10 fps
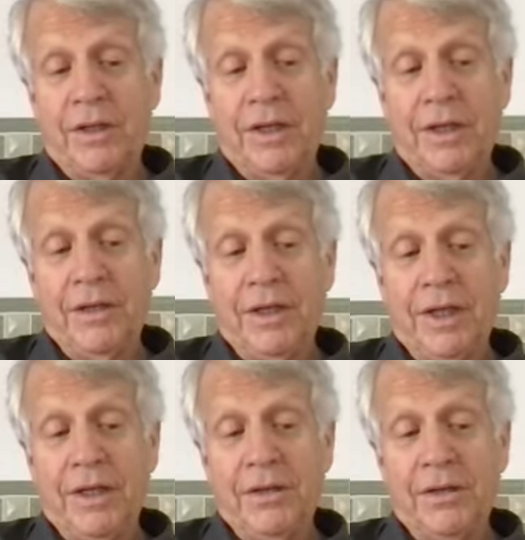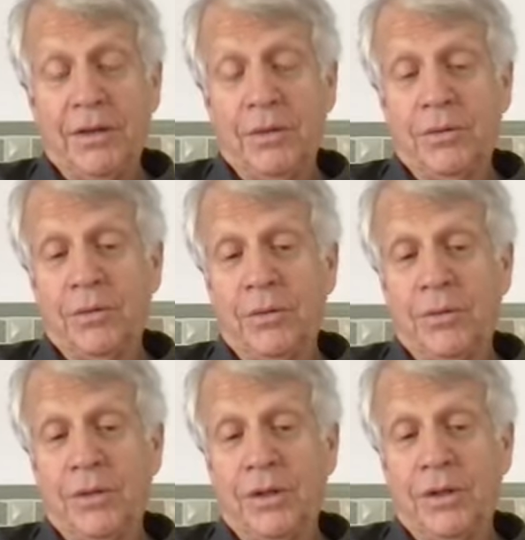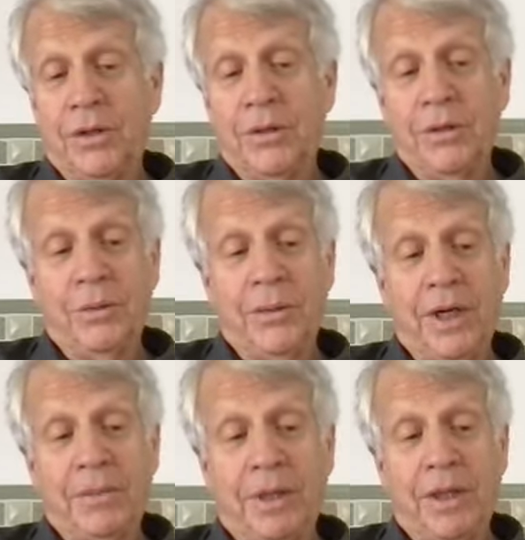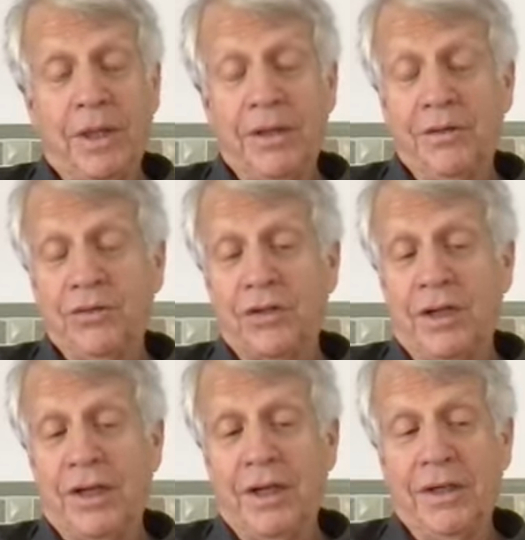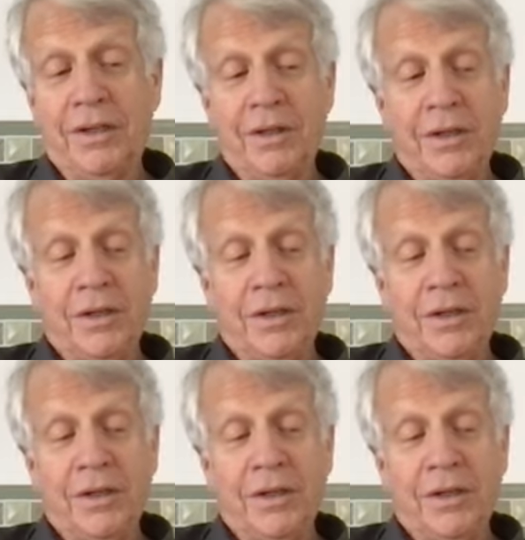they had to go through the rabbis and